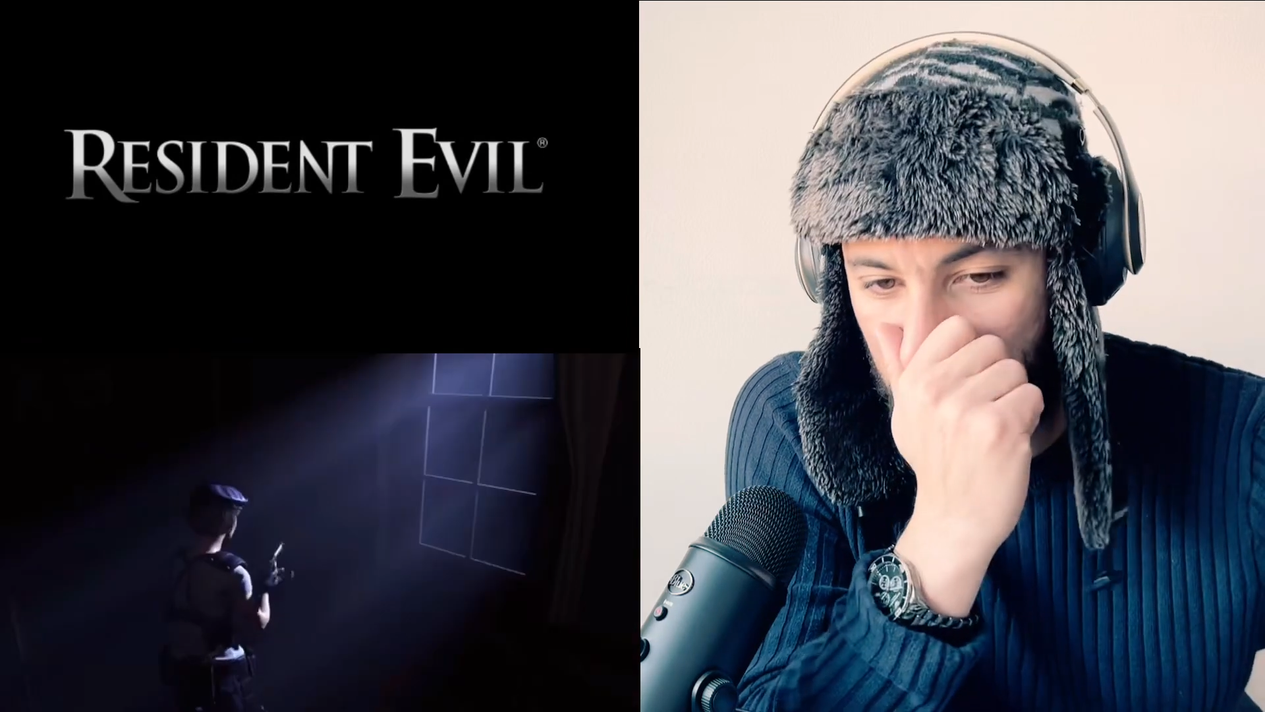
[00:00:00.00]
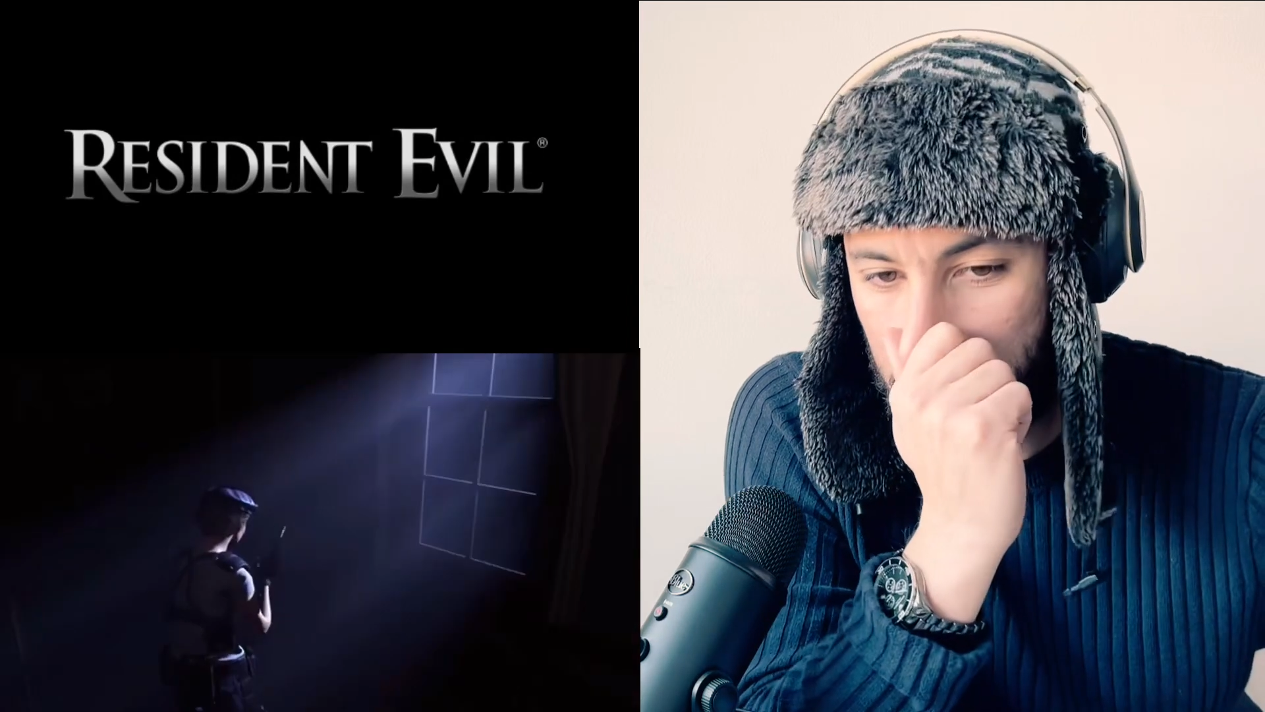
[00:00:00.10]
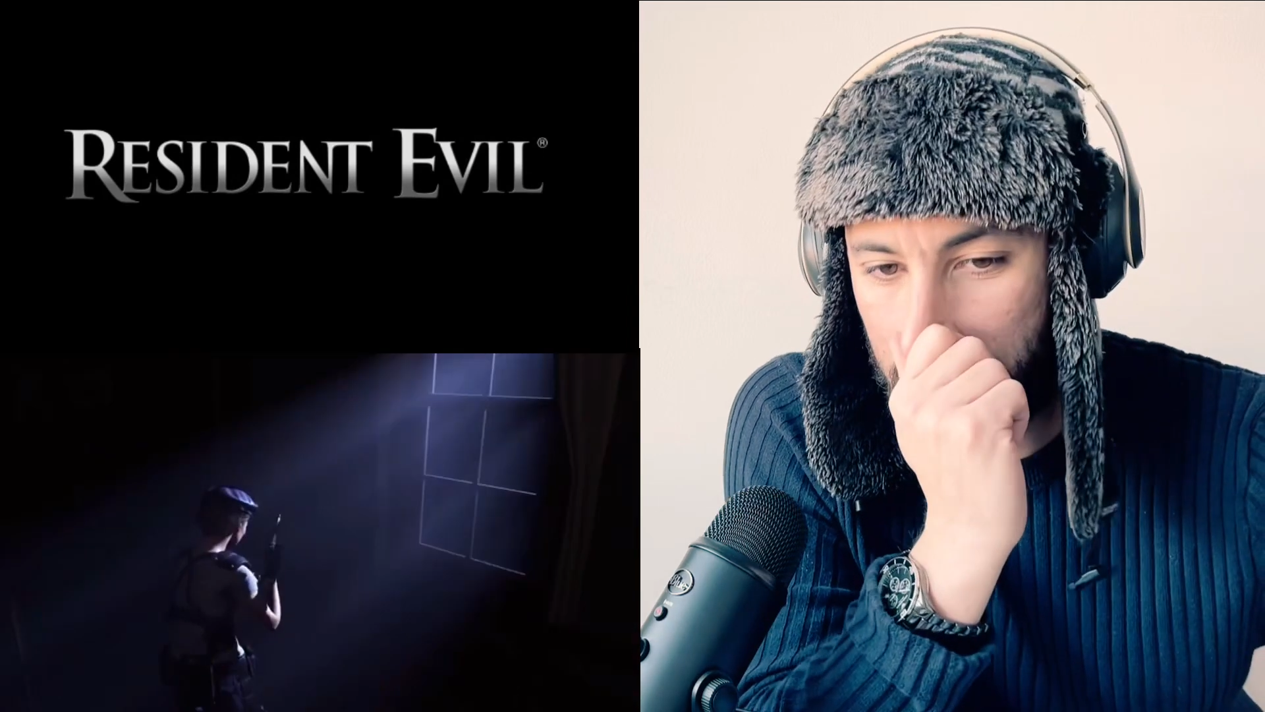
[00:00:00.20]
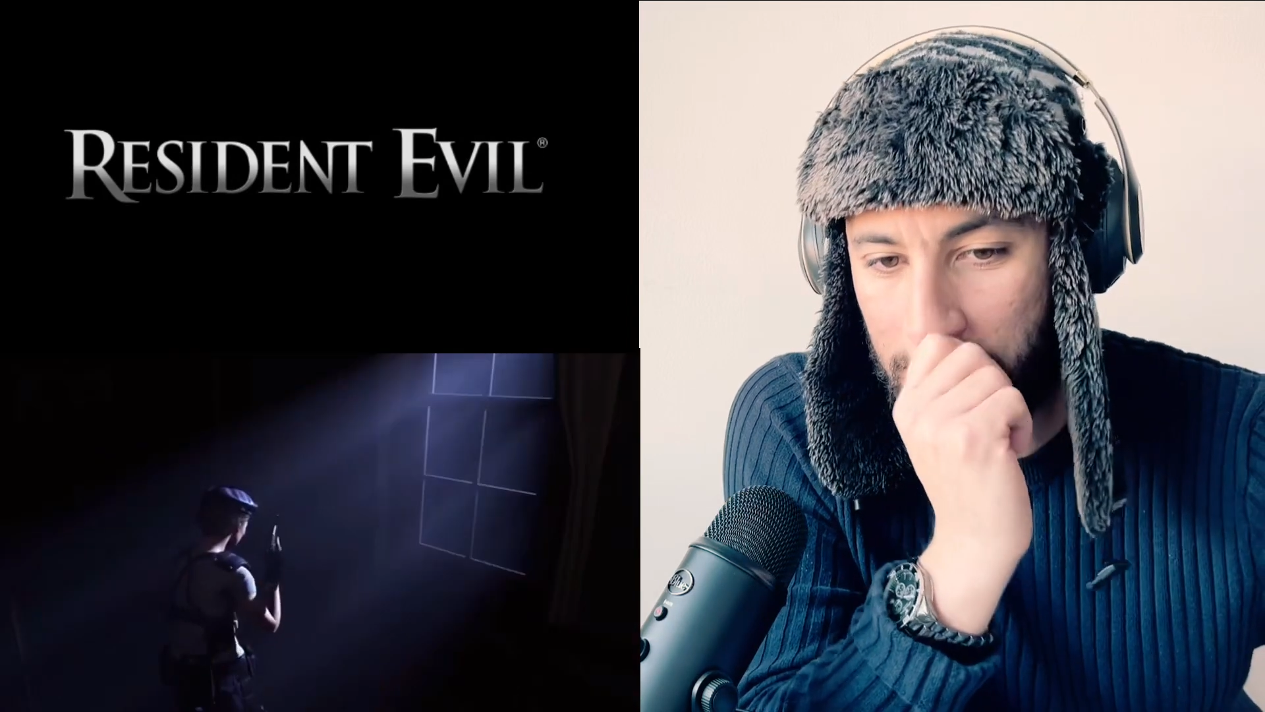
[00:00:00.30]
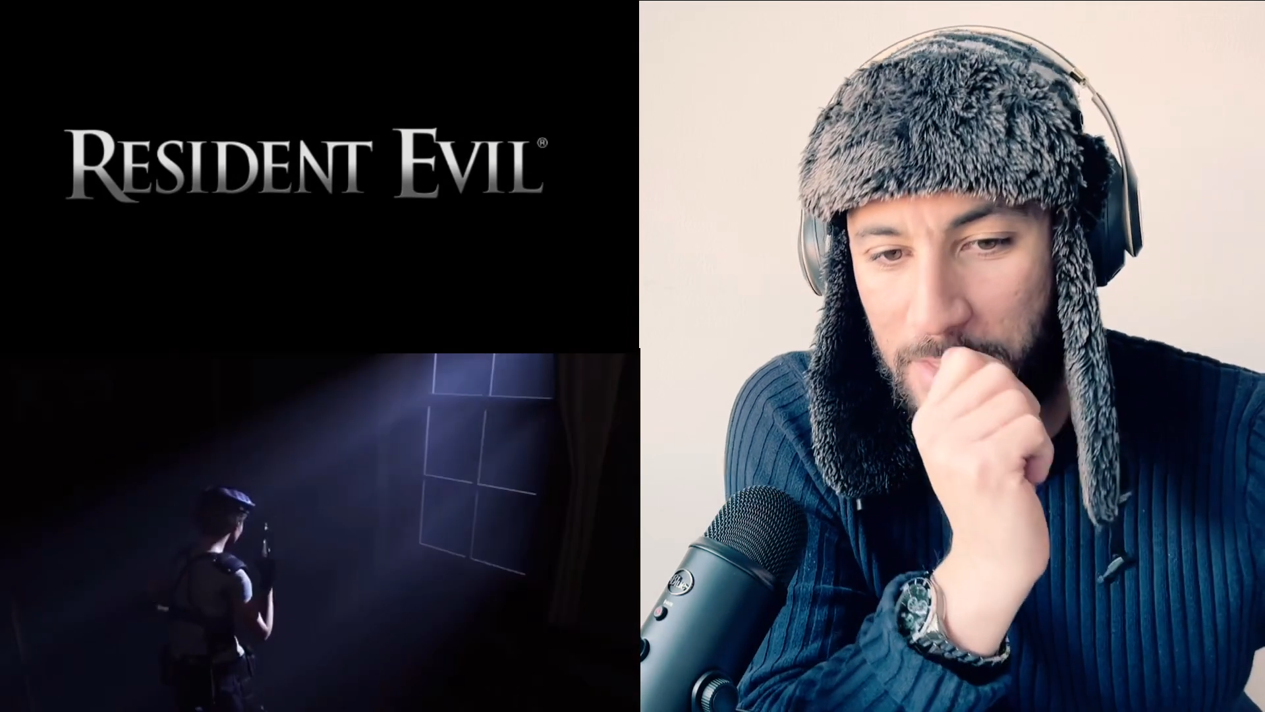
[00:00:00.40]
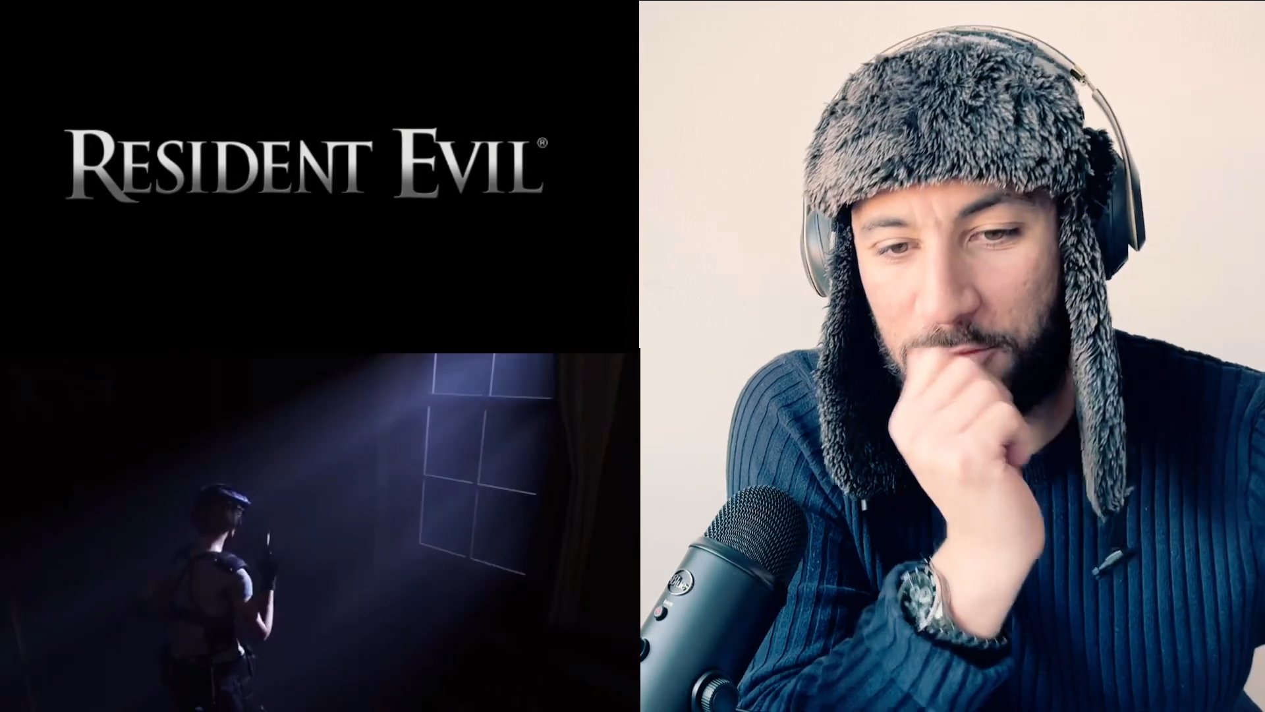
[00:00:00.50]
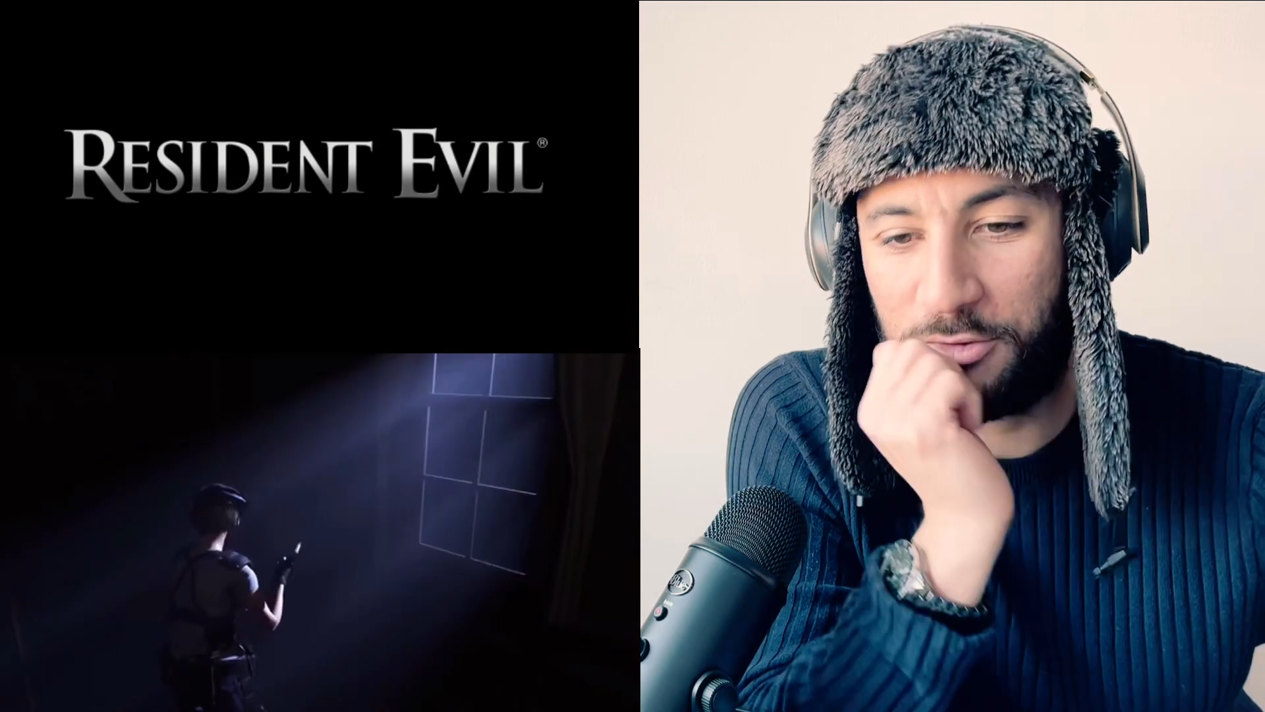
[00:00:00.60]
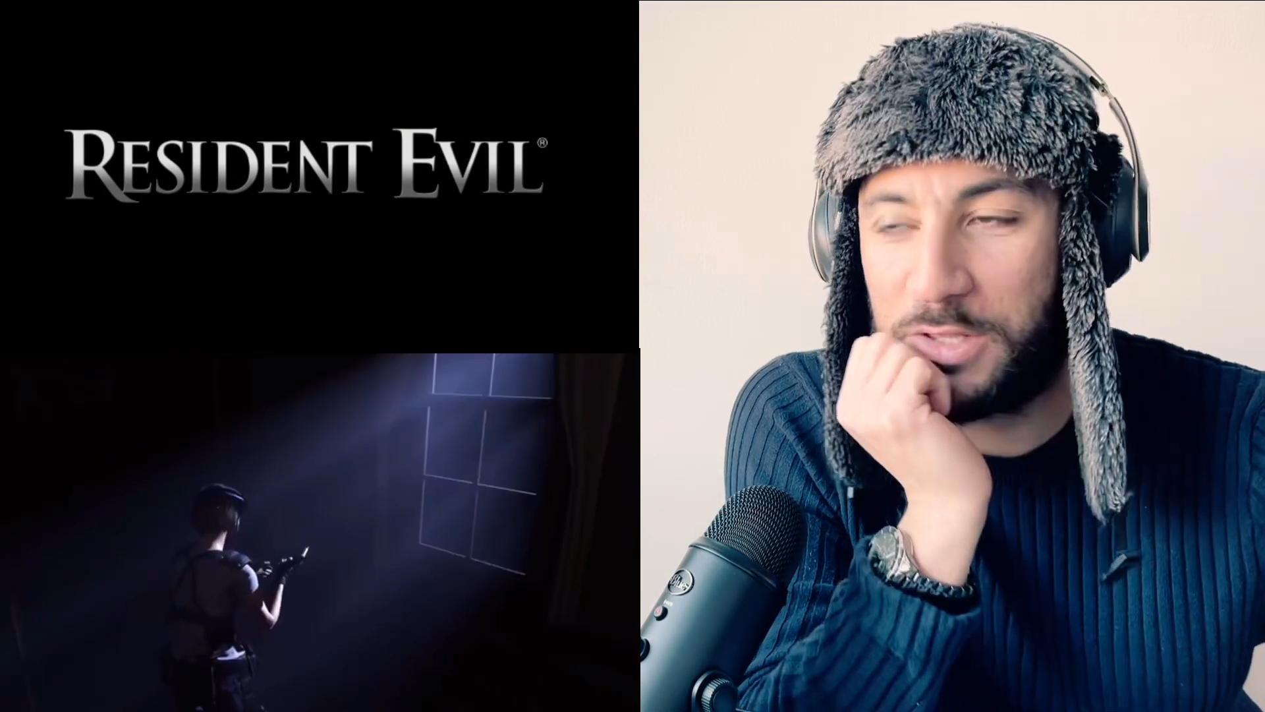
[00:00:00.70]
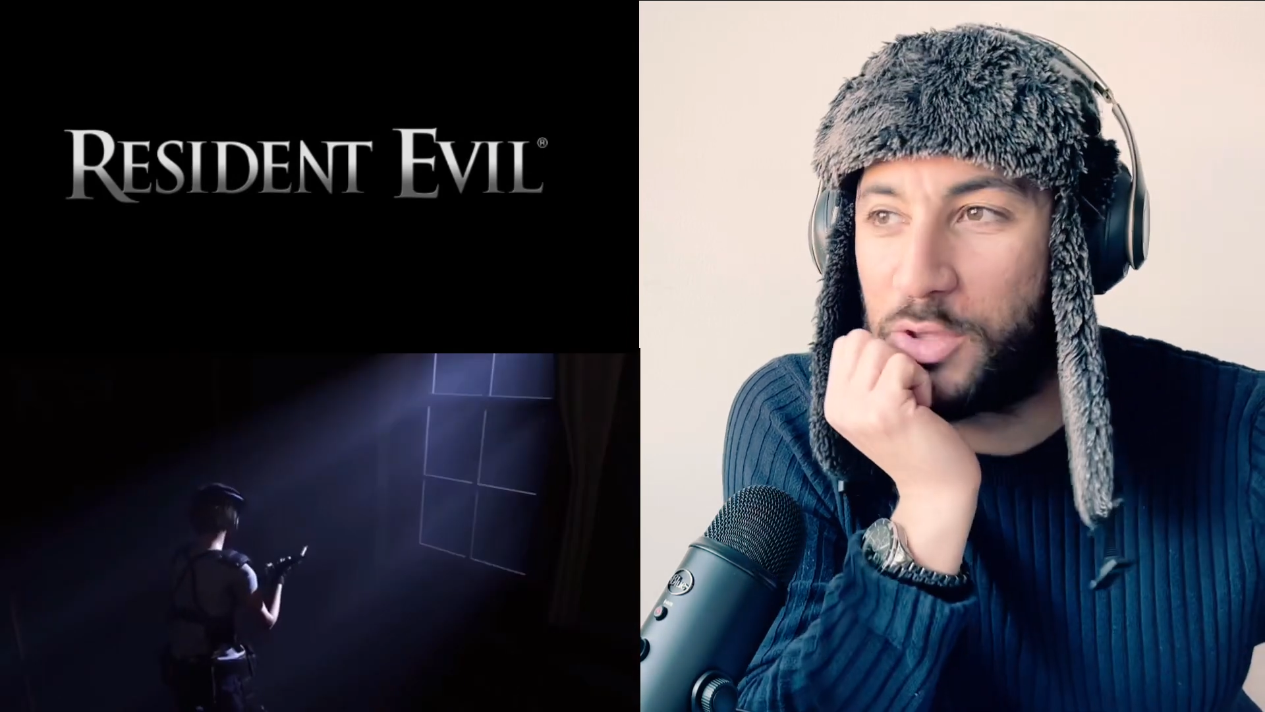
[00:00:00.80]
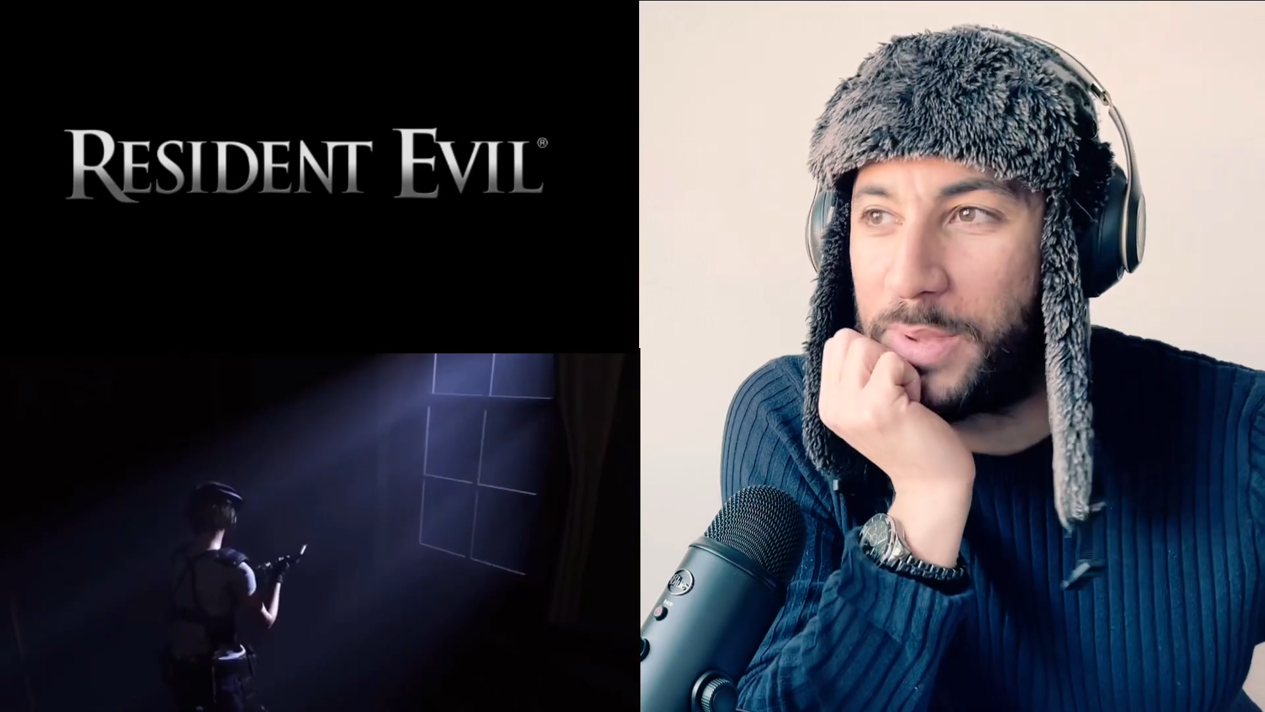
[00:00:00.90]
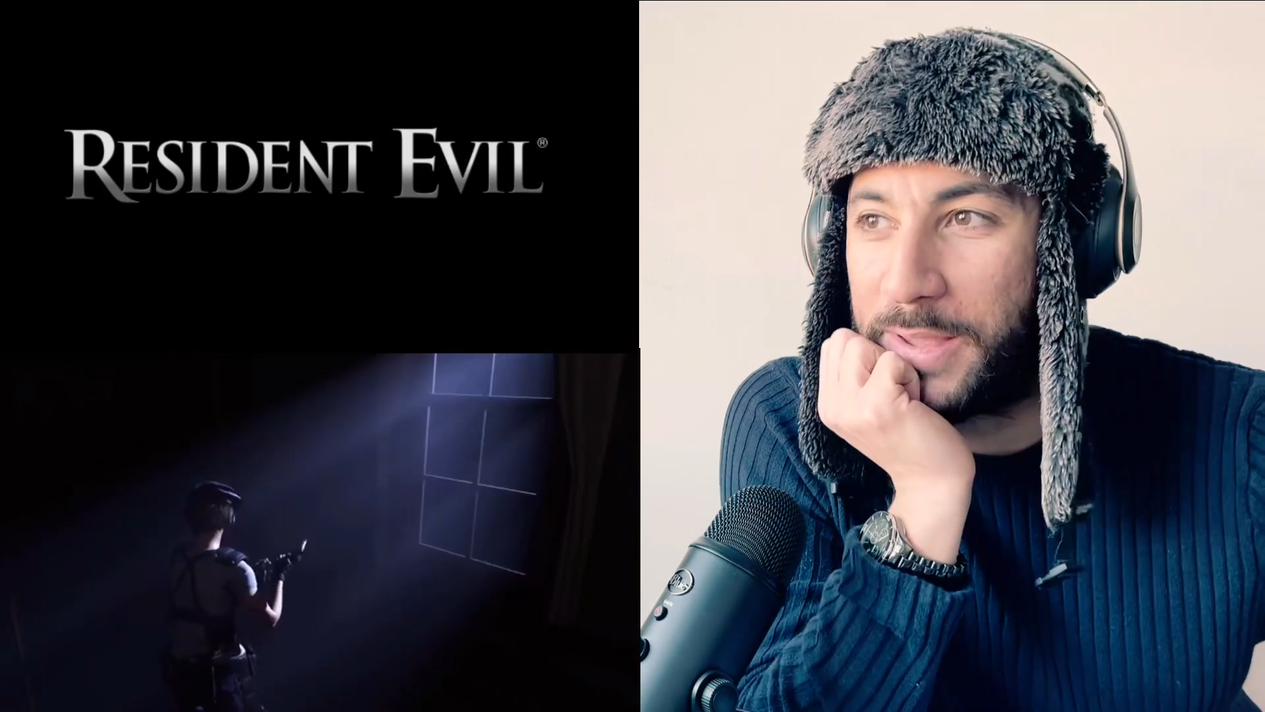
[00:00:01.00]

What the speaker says: redo